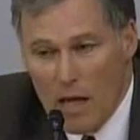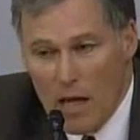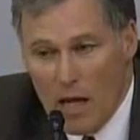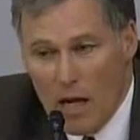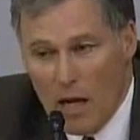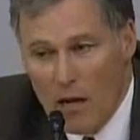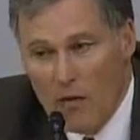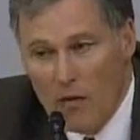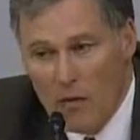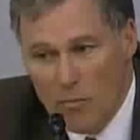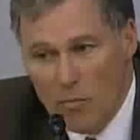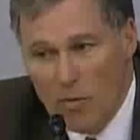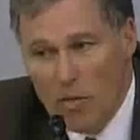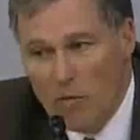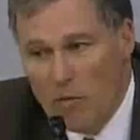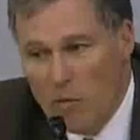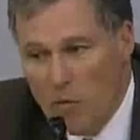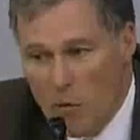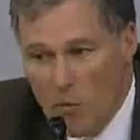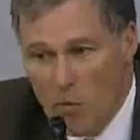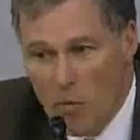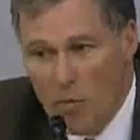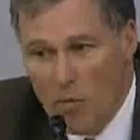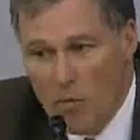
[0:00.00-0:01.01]
I think
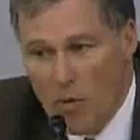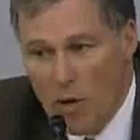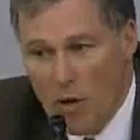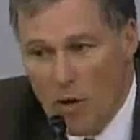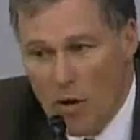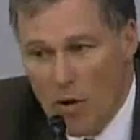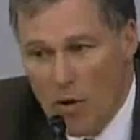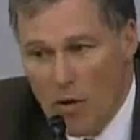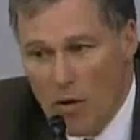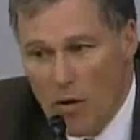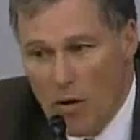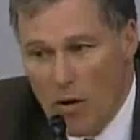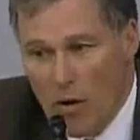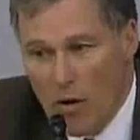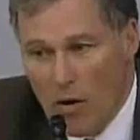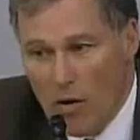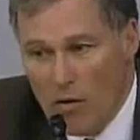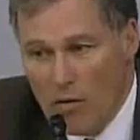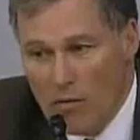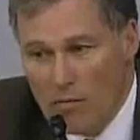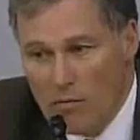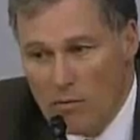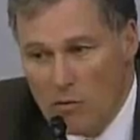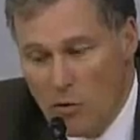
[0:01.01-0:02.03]
people
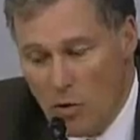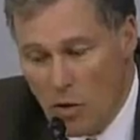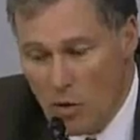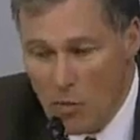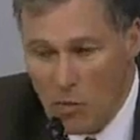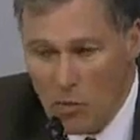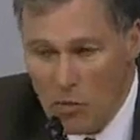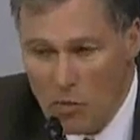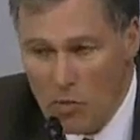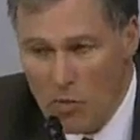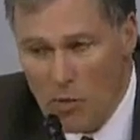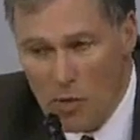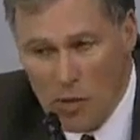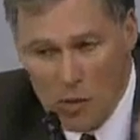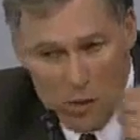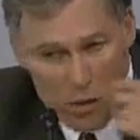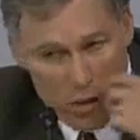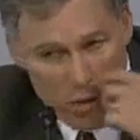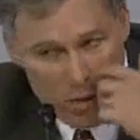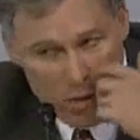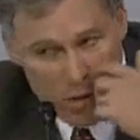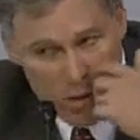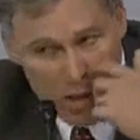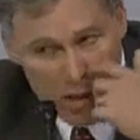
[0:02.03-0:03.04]
are troubled, or
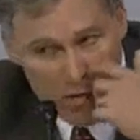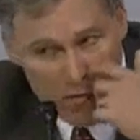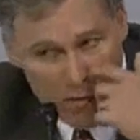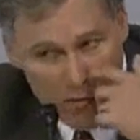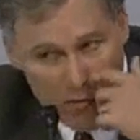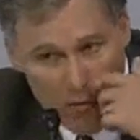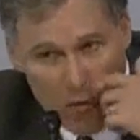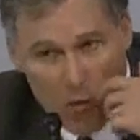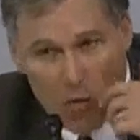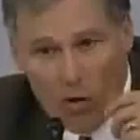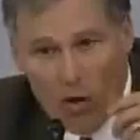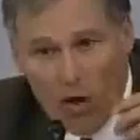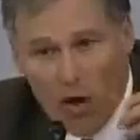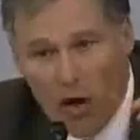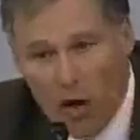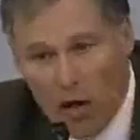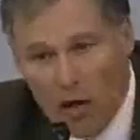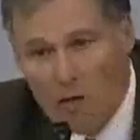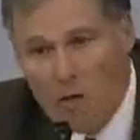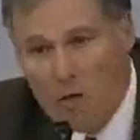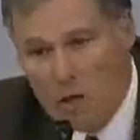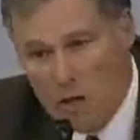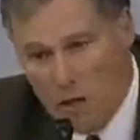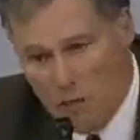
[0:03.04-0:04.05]
it's kind of a foreign
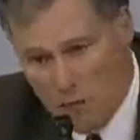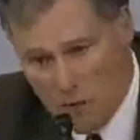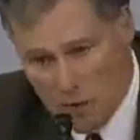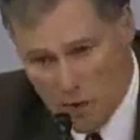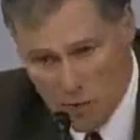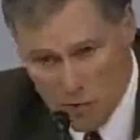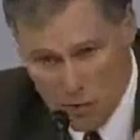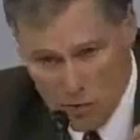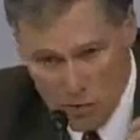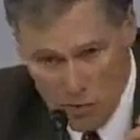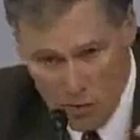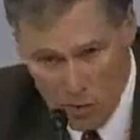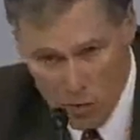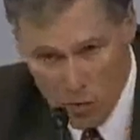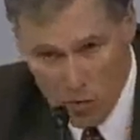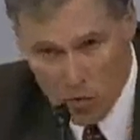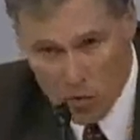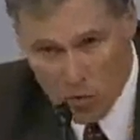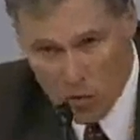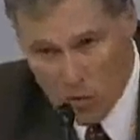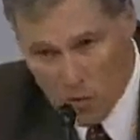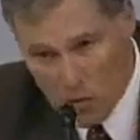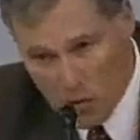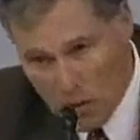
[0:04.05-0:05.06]
concept that you do a
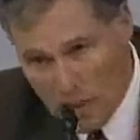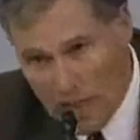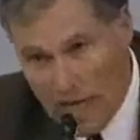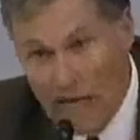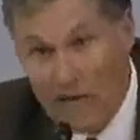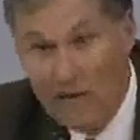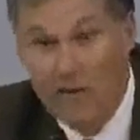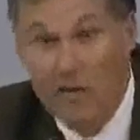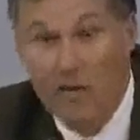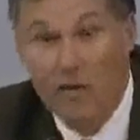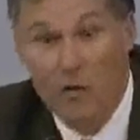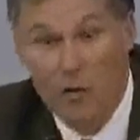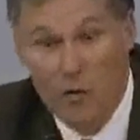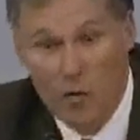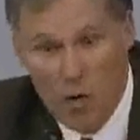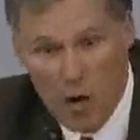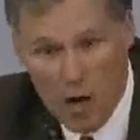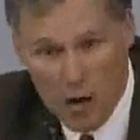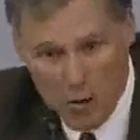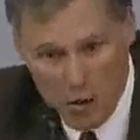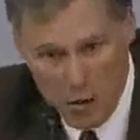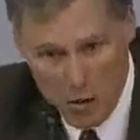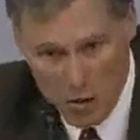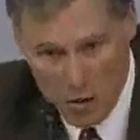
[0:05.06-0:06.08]
wilderness that actually
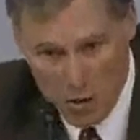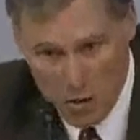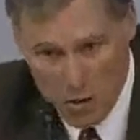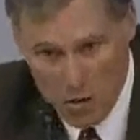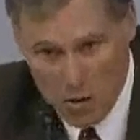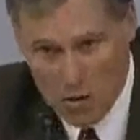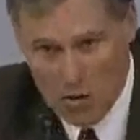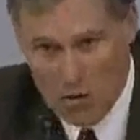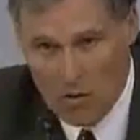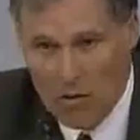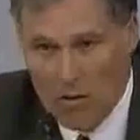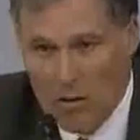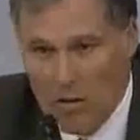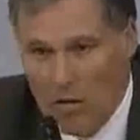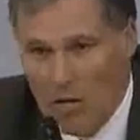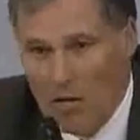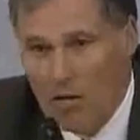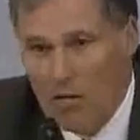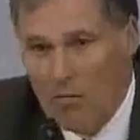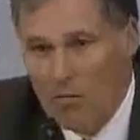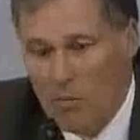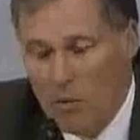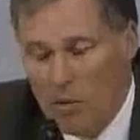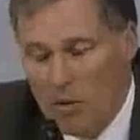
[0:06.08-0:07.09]
crosses
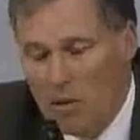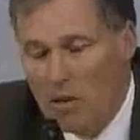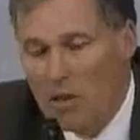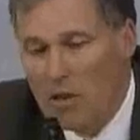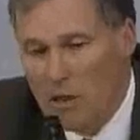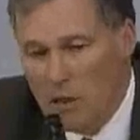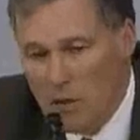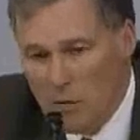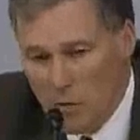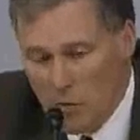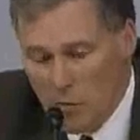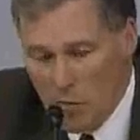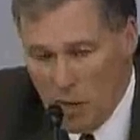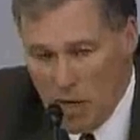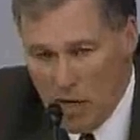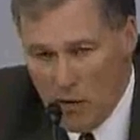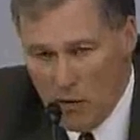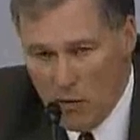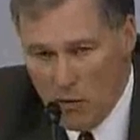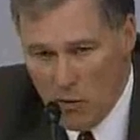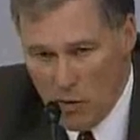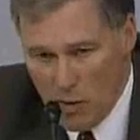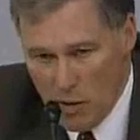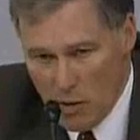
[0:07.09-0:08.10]
political
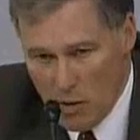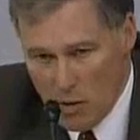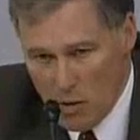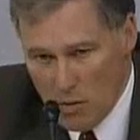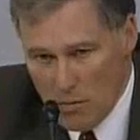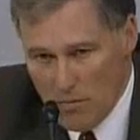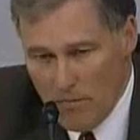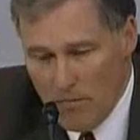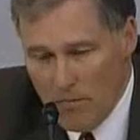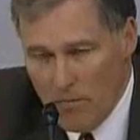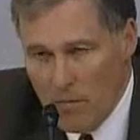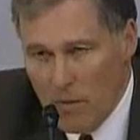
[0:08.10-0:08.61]
boundaries.